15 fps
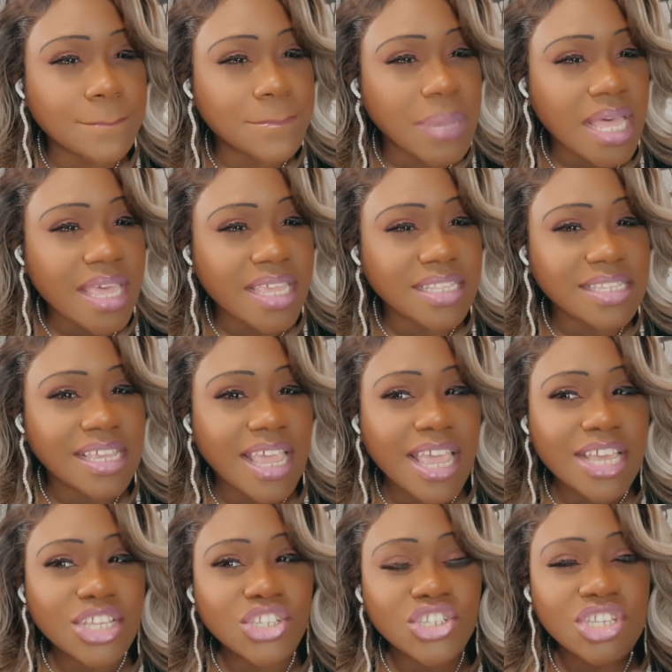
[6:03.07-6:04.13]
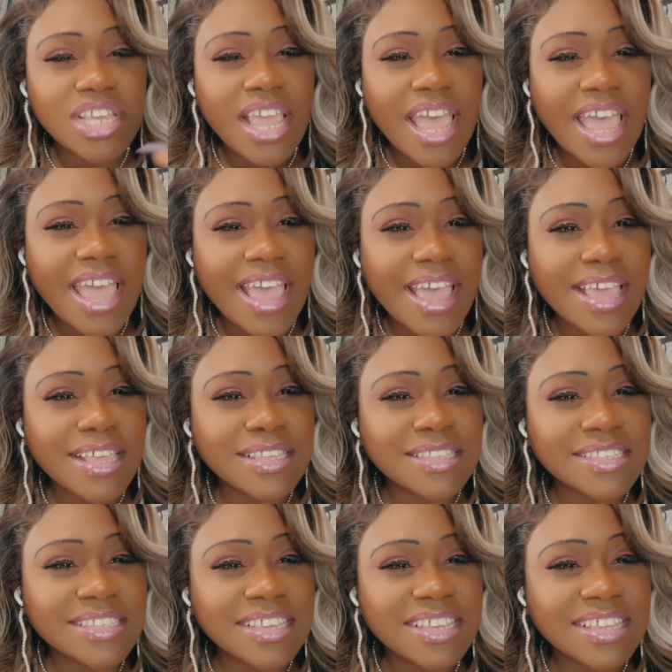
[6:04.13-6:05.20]
but she
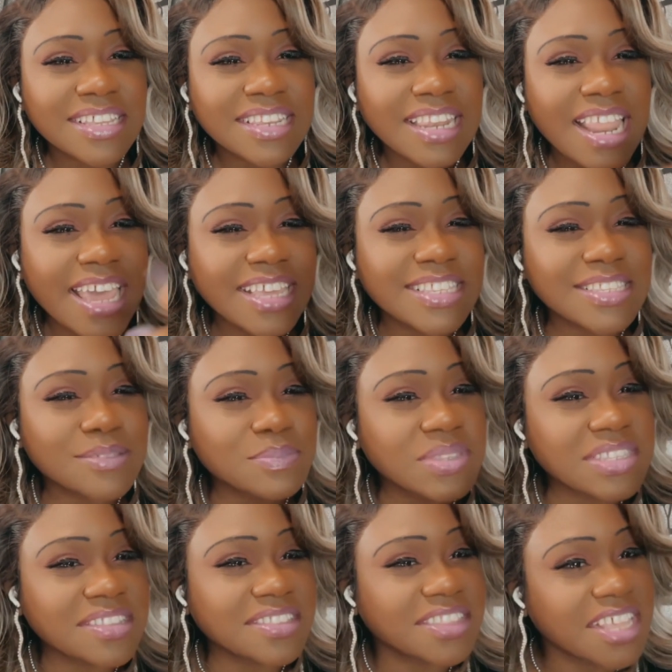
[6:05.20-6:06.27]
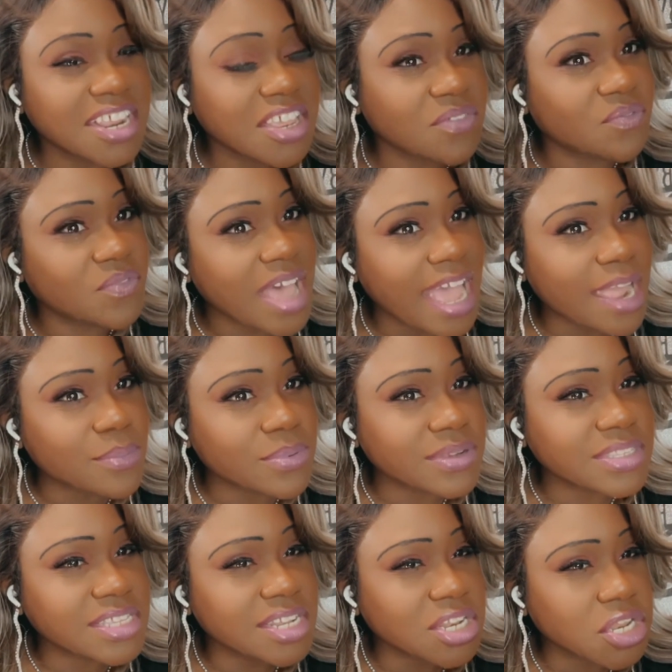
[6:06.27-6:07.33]
has like some synthetic fibers
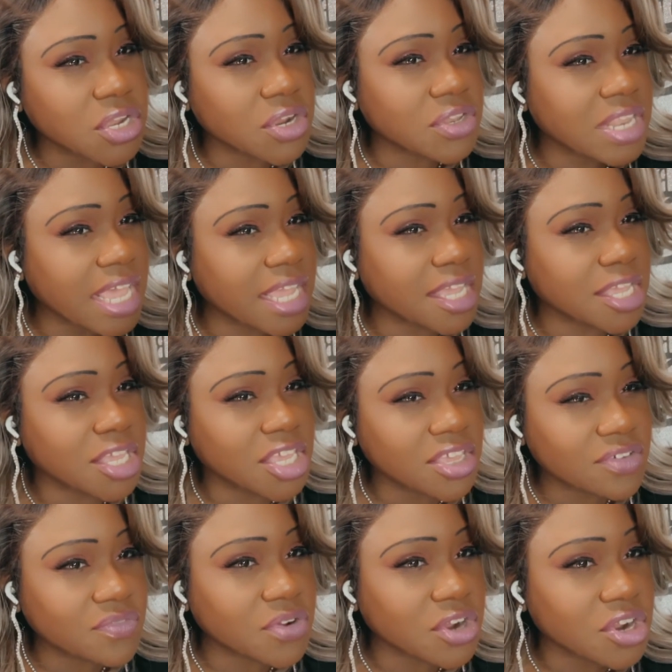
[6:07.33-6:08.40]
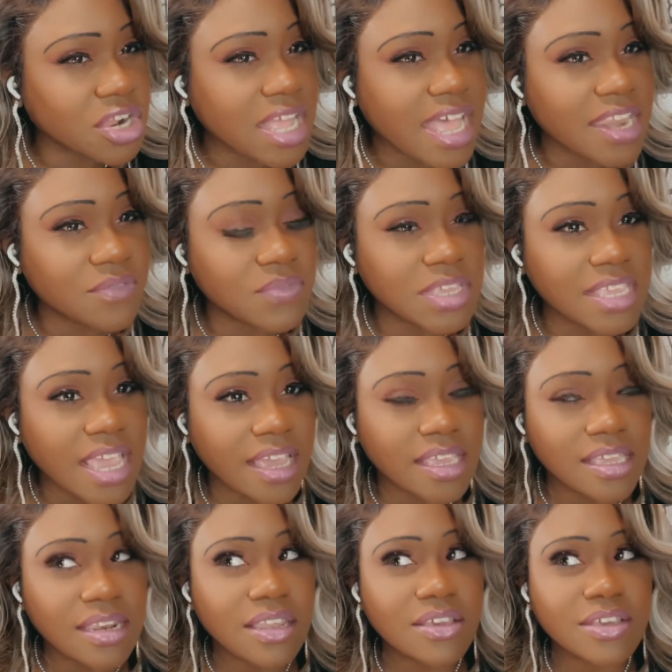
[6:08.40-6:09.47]
in there that give her kind of a
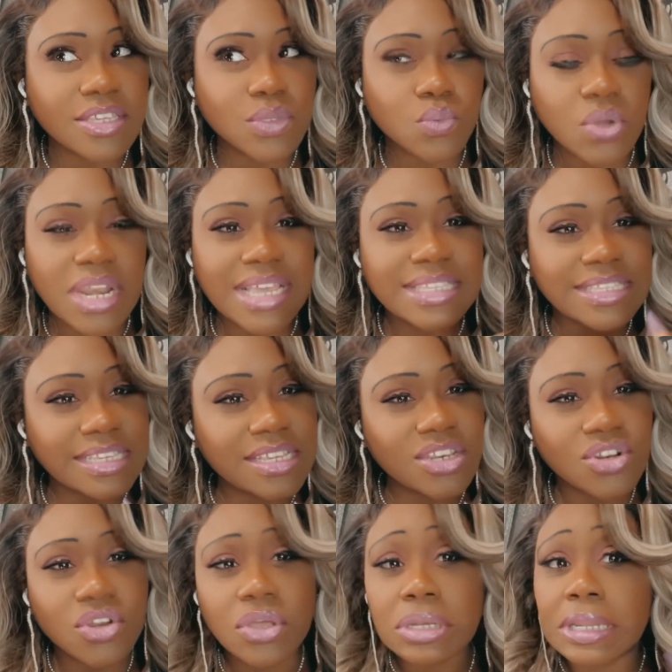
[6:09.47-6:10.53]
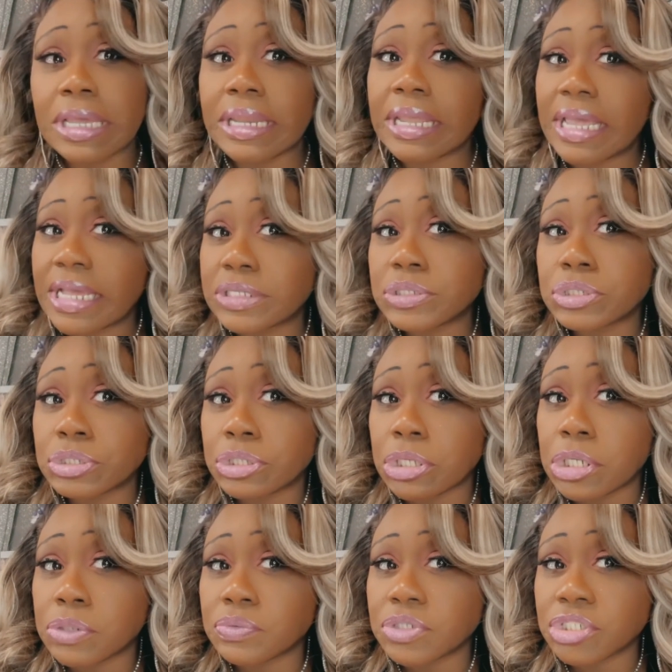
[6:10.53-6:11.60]
yucky look, because when I seen it online, I actually
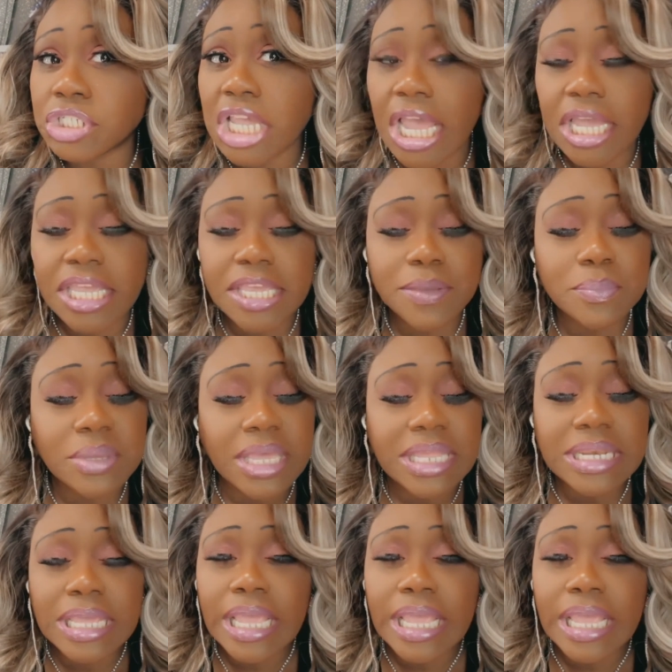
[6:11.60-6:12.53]
thought it was yucky, but